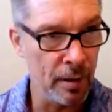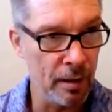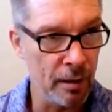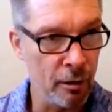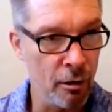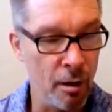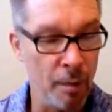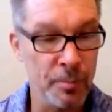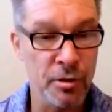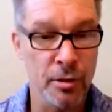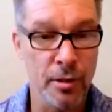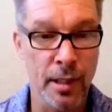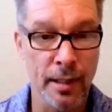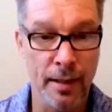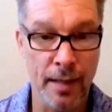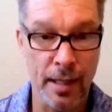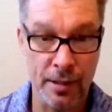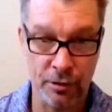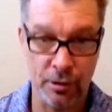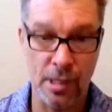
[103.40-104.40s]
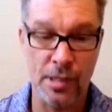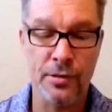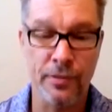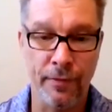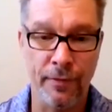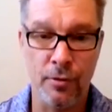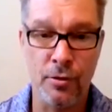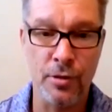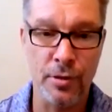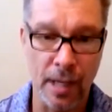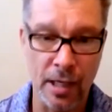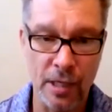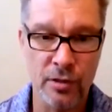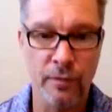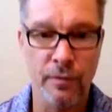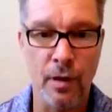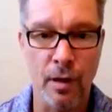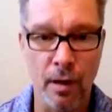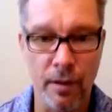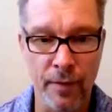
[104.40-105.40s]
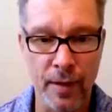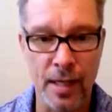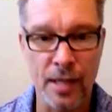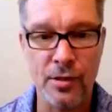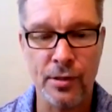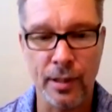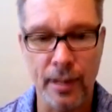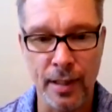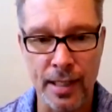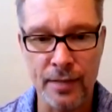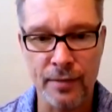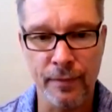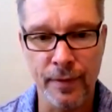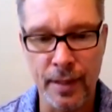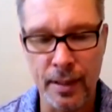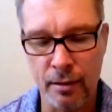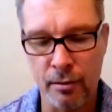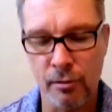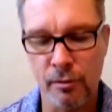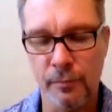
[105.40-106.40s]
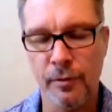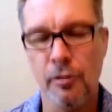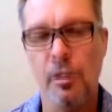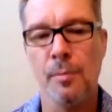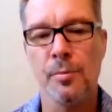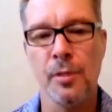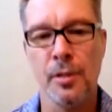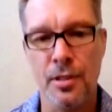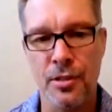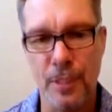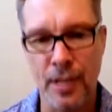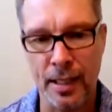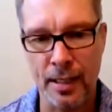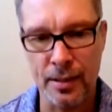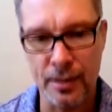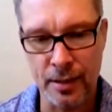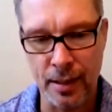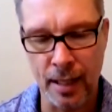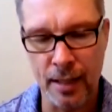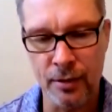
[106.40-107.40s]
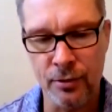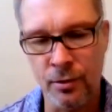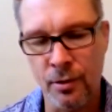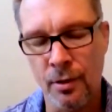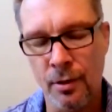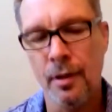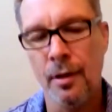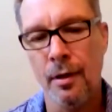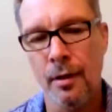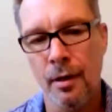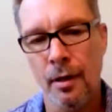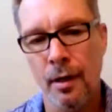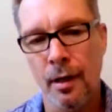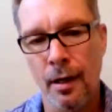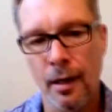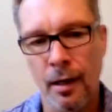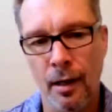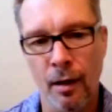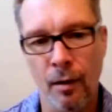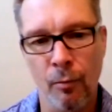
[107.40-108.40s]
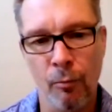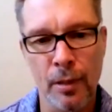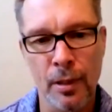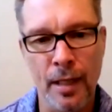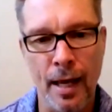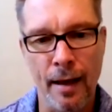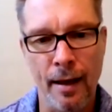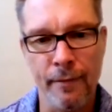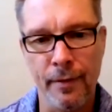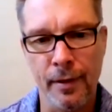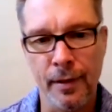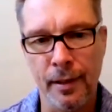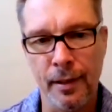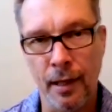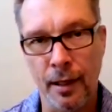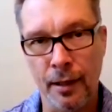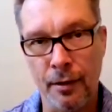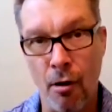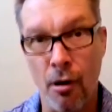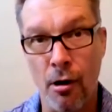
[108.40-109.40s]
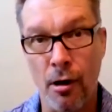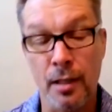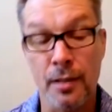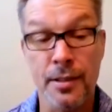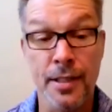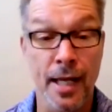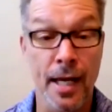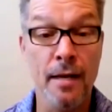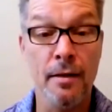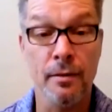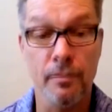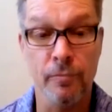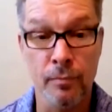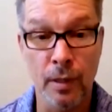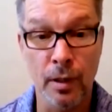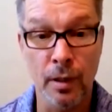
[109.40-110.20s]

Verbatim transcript: go up to the, that, so that's the first stage of the, of the SLS vehicle. If you go up to the second stage, uh, we have a, an RL-10